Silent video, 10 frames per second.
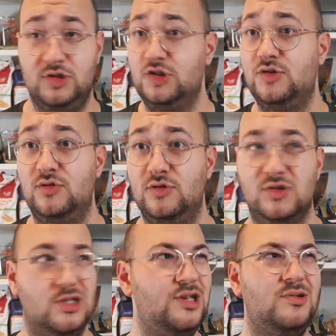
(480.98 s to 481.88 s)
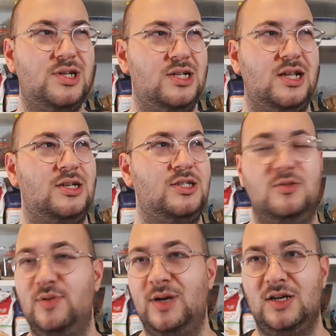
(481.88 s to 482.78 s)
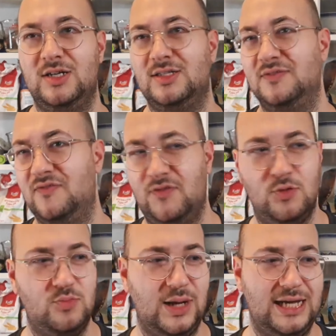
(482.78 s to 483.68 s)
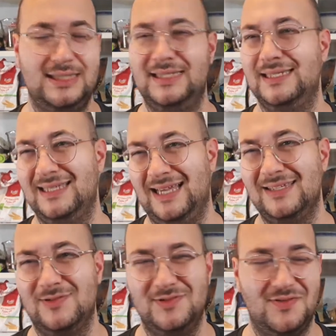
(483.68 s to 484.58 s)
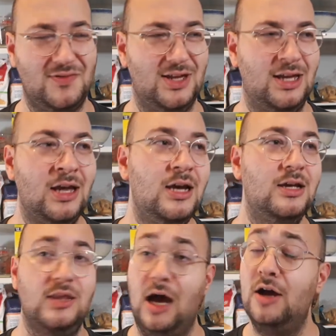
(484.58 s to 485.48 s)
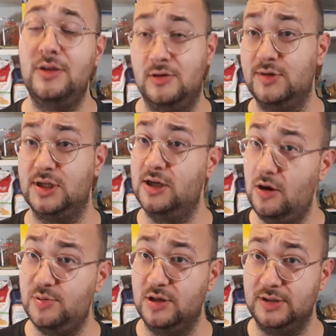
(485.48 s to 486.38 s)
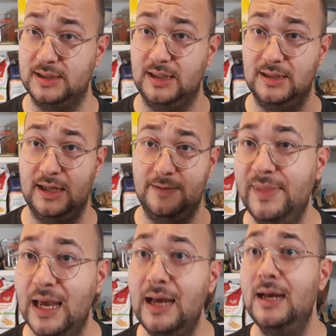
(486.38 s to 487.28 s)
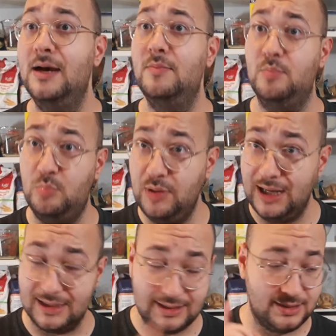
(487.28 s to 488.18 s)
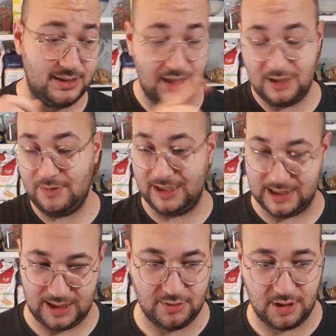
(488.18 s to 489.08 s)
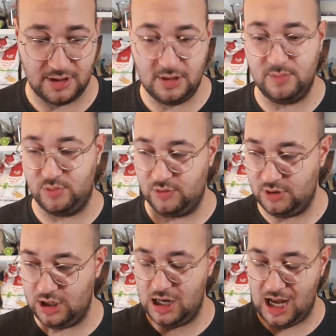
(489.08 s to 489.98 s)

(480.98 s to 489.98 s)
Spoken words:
stores, usually like supermarkets and food places and that sort of thing, that aren't usually open on a Sunday. But I went out and I bought